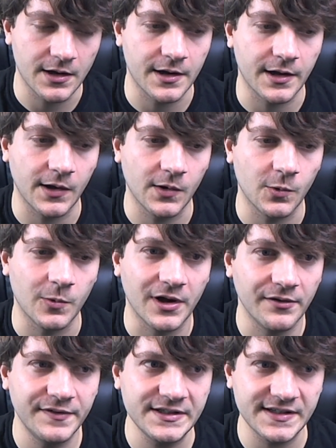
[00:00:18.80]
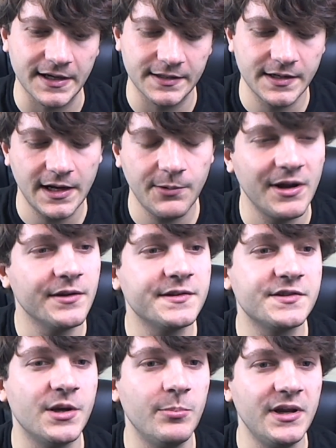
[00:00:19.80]
uh, while fixing it. Anyway,
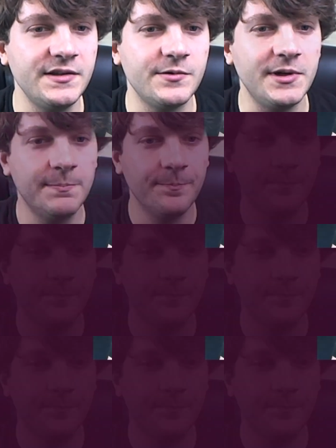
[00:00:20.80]
let's jump into it.